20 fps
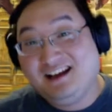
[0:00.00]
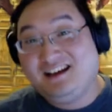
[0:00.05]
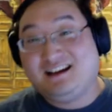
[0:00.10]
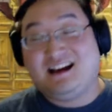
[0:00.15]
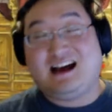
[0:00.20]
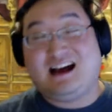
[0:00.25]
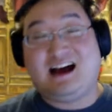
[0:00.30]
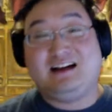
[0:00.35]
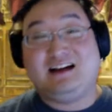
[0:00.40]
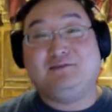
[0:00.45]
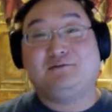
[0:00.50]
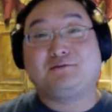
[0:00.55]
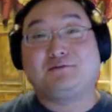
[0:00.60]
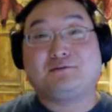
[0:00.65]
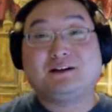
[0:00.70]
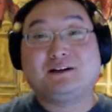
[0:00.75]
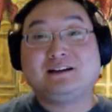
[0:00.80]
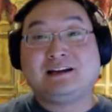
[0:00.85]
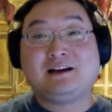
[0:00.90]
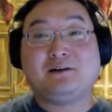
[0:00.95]
I
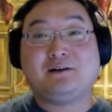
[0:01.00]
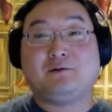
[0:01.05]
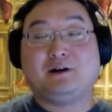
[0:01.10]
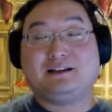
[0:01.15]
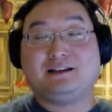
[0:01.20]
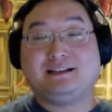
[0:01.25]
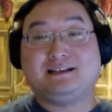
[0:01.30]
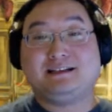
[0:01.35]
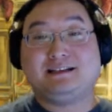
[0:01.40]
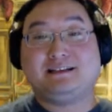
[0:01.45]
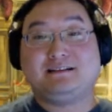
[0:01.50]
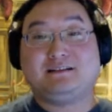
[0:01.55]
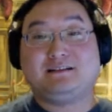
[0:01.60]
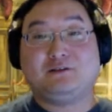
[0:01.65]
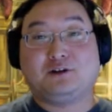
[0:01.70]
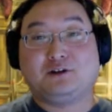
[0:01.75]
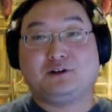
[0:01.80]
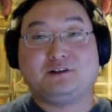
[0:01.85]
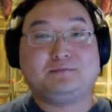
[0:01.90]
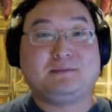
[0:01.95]
really wanted to
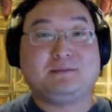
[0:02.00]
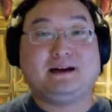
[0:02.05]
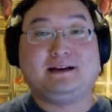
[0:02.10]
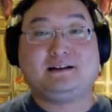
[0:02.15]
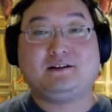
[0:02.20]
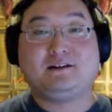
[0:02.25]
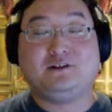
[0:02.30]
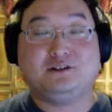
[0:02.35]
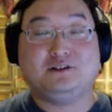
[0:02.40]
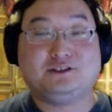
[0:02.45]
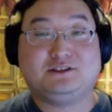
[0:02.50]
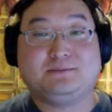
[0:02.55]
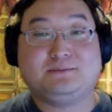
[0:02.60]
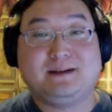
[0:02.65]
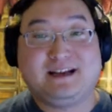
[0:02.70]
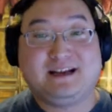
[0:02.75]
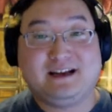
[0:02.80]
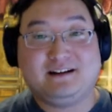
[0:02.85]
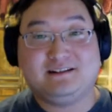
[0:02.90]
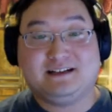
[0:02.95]
learn my culture,
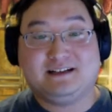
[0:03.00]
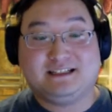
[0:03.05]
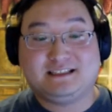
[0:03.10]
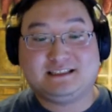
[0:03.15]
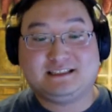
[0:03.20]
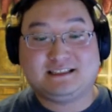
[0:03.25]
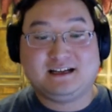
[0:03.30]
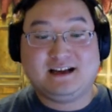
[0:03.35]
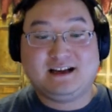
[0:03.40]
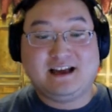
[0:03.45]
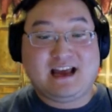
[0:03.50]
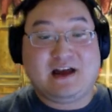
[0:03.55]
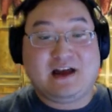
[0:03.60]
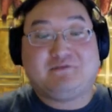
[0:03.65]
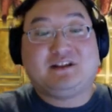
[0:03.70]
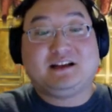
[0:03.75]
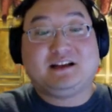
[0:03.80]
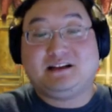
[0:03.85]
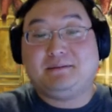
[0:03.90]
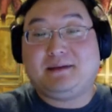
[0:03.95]
my heritage,
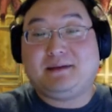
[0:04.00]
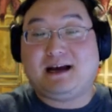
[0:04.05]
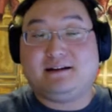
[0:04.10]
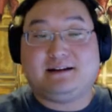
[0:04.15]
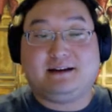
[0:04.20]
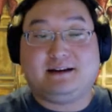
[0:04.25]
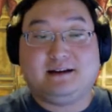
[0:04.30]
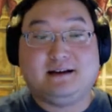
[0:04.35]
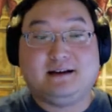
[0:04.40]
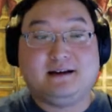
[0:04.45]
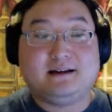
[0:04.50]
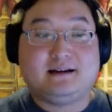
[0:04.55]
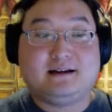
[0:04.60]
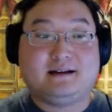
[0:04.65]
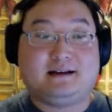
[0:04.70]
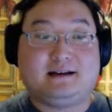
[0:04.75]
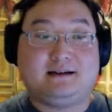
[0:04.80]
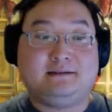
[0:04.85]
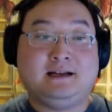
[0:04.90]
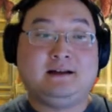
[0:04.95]
everything about it
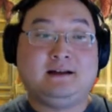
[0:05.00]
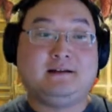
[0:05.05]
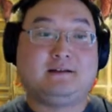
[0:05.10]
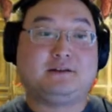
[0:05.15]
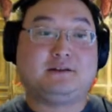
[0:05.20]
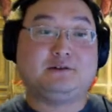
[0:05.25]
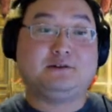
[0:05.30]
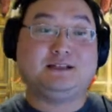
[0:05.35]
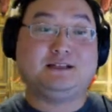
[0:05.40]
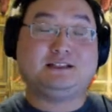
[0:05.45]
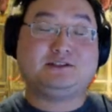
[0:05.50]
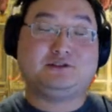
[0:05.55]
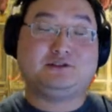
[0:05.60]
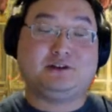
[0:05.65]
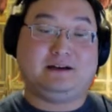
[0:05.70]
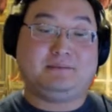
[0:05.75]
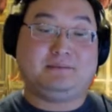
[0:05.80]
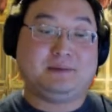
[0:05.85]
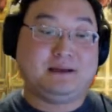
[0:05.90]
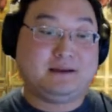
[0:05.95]
through this
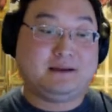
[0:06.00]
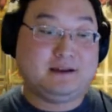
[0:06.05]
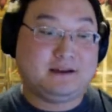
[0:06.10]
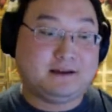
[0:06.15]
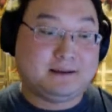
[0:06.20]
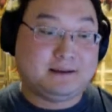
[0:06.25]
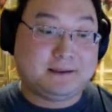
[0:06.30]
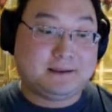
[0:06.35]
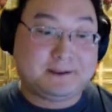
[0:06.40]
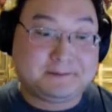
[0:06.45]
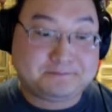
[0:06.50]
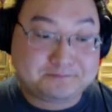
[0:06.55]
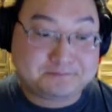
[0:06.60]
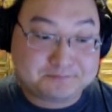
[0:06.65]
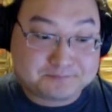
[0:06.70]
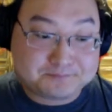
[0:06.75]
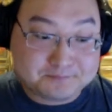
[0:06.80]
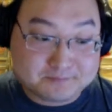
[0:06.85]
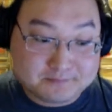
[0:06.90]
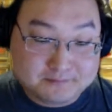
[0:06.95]
trip.
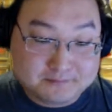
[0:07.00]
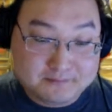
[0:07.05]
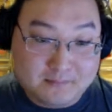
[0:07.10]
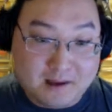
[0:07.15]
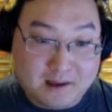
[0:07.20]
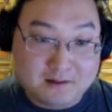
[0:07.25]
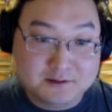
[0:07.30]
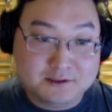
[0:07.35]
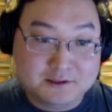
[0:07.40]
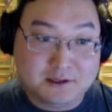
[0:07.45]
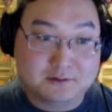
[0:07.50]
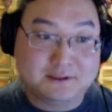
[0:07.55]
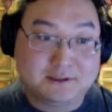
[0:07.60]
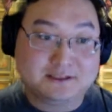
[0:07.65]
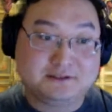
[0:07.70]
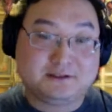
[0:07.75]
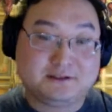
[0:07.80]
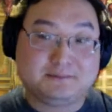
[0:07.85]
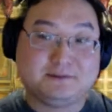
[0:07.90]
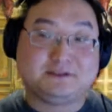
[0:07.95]
So this
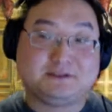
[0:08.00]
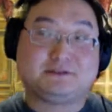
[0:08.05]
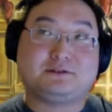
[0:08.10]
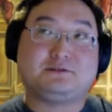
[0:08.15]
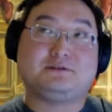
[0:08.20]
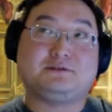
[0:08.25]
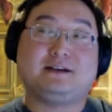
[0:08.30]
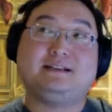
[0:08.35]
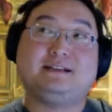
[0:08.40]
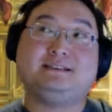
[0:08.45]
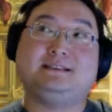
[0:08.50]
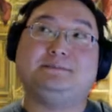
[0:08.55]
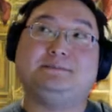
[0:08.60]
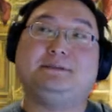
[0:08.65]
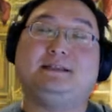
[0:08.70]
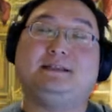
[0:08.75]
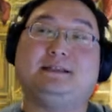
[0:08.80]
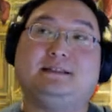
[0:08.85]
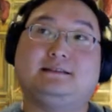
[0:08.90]
trip was crazy because,